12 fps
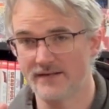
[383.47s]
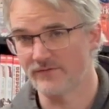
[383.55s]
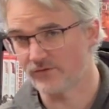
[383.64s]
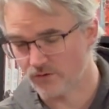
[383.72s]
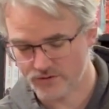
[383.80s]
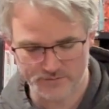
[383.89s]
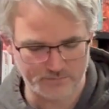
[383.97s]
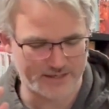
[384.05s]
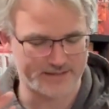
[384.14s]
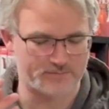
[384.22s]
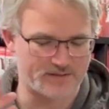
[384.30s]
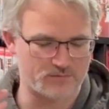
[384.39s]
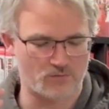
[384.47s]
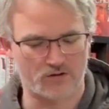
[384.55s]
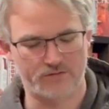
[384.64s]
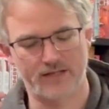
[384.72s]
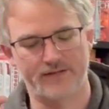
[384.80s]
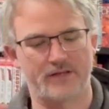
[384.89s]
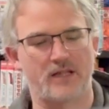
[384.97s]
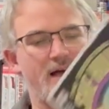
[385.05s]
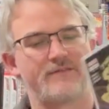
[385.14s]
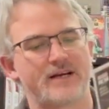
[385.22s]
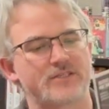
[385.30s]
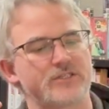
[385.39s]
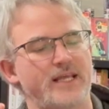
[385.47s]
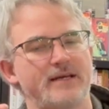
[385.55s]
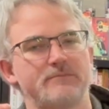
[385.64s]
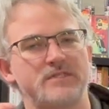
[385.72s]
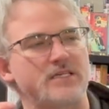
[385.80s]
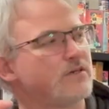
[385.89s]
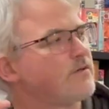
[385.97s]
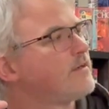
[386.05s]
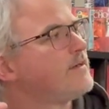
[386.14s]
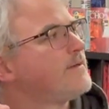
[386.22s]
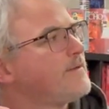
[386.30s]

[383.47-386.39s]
of course, plays Miss Marvel in the live-action MCU.